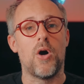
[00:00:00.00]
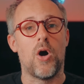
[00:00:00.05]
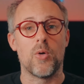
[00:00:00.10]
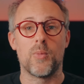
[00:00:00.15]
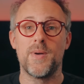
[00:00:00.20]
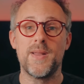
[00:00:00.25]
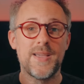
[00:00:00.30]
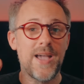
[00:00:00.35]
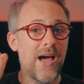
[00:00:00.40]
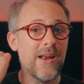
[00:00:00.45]

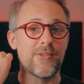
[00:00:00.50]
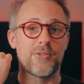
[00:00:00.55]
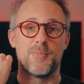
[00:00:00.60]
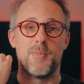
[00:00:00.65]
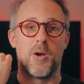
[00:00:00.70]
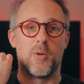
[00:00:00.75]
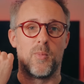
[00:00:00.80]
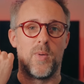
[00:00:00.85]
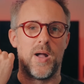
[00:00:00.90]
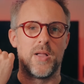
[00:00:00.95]
already got a
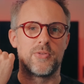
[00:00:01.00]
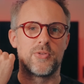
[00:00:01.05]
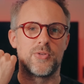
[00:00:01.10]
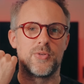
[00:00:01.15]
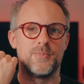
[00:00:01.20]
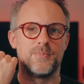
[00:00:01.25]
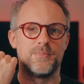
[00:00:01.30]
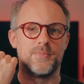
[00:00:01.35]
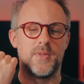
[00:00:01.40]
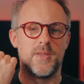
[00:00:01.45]

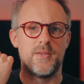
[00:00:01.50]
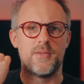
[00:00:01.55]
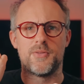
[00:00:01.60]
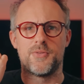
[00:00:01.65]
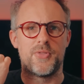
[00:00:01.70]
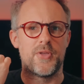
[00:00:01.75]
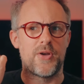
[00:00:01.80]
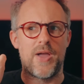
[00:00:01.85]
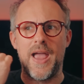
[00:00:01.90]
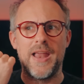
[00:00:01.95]
smartwatch?
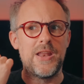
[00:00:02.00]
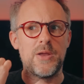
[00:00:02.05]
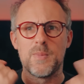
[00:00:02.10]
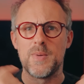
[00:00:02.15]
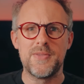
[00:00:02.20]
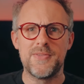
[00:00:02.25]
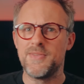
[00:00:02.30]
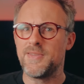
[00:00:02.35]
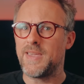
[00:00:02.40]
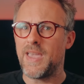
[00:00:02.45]
Is there any
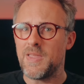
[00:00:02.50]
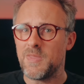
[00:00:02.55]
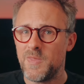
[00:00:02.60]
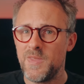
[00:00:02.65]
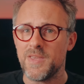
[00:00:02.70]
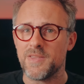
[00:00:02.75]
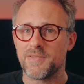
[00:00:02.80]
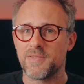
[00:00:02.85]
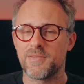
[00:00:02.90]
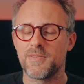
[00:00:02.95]
reason to get
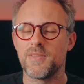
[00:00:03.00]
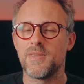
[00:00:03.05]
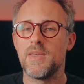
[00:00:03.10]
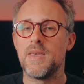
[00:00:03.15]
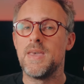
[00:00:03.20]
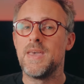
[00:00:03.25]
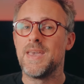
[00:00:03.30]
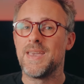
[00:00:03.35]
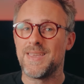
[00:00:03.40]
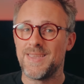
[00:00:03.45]
this?
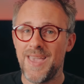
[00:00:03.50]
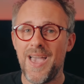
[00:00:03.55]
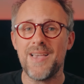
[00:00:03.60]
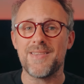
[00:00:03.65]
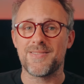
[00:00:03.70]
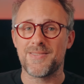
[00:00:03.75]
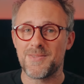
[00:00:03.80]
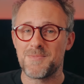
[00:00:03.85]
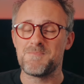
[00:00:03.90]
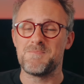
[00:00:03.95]

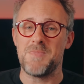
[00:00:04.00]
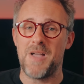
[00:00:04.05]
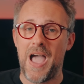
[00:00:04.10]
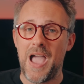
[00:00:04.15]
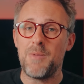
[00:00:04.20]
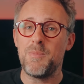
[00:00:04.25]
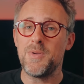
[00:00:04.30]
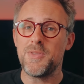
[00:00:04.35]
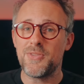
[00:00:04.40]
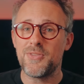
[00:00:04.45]
Yes,
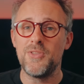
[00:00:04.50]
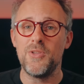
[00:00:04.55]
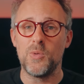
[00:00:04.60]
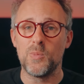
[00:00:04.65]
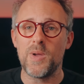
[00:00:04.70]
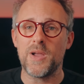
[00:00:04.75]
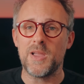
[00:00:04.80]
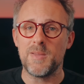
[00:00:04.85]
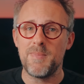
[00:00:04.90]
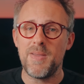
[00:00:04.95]
I would still
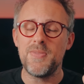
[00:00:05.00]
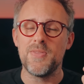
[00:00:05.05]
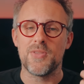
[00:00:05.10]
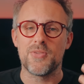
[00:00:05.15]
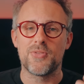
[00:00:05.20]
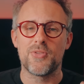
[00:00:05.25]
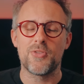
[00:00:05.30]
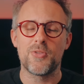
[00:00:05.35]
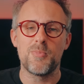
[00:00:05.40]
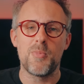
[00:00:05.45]
recommend
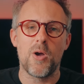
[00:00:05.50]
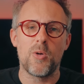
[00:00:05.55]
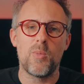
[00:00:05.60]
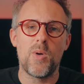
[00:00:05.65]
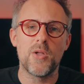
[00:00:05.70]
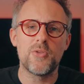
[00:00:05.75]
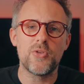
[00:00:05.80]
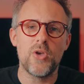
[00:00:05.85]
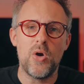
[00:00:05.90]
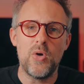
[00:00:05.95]
this to
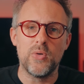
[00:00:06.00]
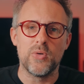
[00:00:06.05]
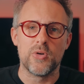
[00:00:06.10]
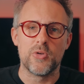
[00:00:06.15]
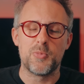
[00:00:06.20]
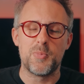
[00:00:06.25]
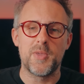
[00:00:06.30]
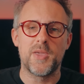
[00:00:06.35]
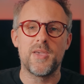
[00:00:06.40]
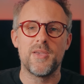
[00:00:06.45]
smartwatch
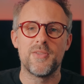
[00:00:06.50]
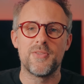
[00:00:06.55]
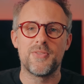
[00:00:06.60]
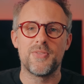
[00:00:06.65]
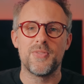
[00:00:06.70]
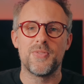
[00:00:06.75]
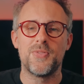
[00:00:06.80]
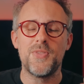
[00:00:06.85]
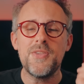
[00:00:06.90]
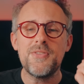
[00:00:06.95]
owners
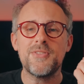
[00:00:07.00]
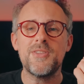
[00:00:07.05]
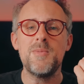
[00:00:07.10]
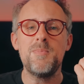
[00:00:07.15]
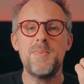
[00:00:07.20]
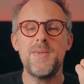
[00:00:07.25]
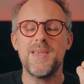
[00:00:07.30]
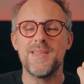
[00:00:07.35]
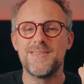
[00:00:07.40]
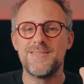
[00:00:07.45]
because this
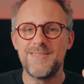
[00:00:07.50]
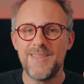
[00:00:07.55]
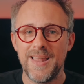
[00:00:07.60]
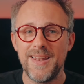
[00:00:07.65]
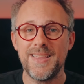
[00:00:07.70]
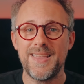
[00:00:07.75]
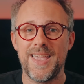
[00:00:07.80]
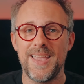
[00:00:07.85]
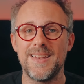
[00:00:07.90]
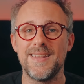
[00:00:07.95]
can be a
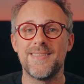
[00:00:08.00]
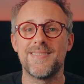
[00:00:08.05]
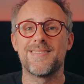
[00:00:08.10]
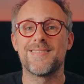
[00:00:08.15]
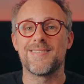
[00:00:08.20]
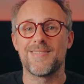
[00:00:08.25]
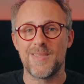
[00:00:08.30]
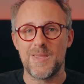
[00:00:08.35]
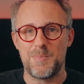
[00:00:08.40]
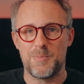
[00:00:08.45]
dedicated
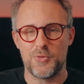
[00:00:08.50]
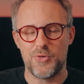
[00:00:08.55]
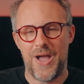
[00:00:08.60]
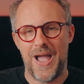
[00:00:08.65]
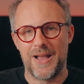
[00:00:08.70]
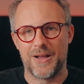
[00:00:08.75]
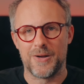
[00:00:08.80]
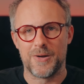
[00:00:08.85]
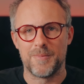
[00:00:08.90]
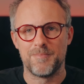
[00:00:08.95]
sleep
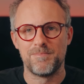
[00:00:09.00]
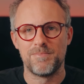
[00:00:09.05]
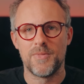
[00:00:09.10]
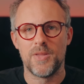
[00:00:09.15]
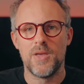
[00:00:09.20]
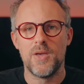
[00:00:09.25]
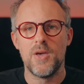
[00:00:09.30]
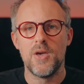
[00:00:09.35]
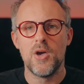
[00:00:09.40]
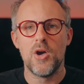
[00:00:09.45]
tracker.
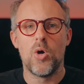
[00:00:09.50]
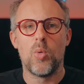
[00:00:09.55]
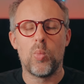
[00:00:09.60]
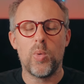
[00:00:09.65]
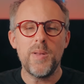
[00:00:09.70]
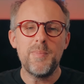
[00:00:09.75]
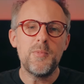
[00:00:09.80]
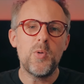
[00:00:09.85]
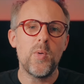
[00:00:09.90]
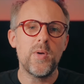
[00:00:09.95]

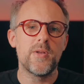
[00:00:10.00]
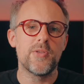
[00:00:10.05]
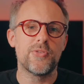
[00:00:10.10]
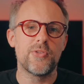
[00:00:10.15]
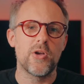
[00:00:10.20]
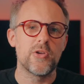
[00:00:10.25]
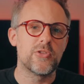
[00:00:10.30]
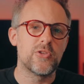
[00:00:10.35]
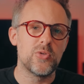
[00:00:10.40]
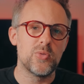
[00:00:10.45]
What I'm going to
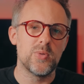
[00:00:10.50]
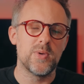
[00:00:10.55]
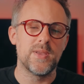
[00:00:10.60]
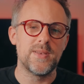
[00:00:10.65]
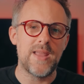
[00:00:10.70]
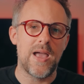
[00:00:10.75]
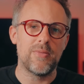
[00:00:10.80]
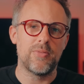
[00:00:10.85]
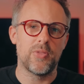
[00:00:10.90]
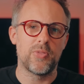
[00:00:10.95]
start
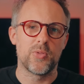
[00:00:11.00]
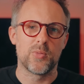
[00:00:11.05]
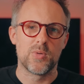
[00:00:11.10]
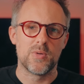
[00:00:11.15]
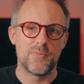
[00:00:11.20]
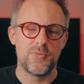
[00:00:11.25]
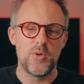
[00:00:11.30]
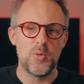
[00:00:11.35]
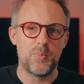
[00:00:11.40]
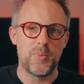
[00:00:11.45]
doing now that the
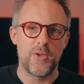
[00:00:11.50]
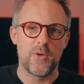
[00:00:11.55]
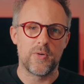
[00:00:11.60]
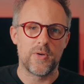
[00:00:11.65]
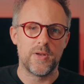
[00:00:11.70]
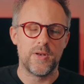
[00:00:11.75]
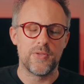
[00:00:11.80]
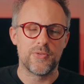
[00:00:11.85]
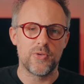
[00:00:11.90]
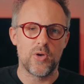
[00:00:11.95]
review
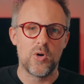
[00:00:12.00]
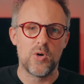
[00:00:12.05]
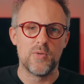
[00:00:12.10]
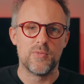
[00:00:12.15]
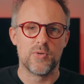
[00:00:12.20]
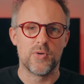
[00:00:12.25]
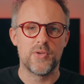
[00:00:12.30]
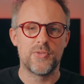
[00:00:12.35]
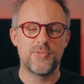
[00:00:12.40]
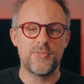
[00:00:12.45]
period is
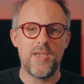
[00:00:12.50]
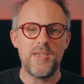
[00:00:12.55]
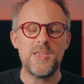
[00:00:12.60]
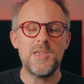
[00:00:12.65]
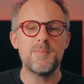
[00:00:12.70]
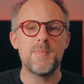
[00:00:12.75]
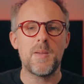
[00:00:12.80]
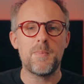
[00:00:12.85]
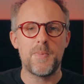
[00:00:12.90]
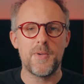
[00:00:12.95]
over is
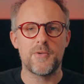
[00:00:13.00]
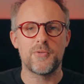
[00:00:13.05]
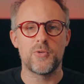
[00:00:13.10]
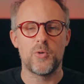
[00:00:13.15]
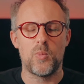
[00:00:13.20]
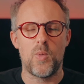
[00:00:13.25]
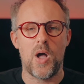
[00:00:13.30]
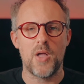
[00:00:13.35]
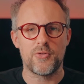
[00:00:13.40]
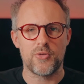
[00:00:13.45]
taking my
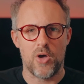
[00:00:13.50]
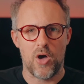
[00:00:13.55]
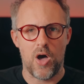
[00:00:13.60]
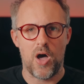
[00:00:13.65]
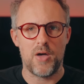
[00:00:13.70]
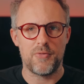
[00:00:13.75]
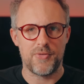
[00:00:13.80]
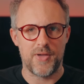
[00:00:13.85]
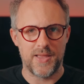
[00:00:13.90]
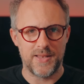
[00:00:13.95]
Pixel Watch
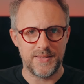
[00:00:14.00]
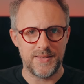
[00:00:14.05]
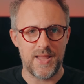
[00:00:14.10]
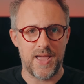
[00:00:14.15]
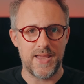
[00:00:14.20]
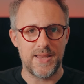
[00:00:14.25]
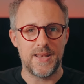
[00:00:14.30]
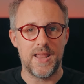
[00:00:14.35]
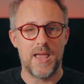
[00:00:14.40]
off at night